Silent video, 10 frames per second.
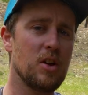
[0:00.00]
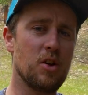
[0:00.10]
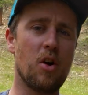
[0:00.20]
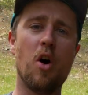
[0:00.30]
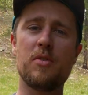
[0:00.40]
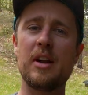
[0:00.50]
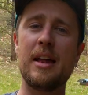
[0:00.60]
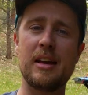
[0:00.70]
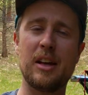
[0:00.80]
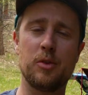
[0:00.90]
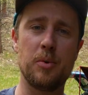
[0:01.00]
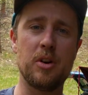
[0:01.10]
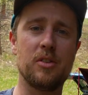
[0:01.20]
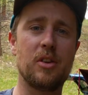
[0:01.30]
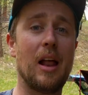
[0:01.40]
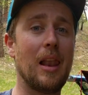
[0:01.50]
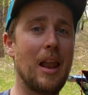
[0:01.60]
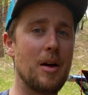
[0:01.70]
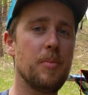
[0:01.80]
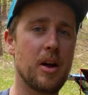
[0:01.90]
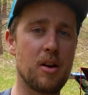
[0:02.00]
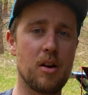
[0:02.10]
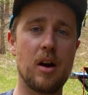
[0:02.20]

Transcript: your overlanding experience a lot better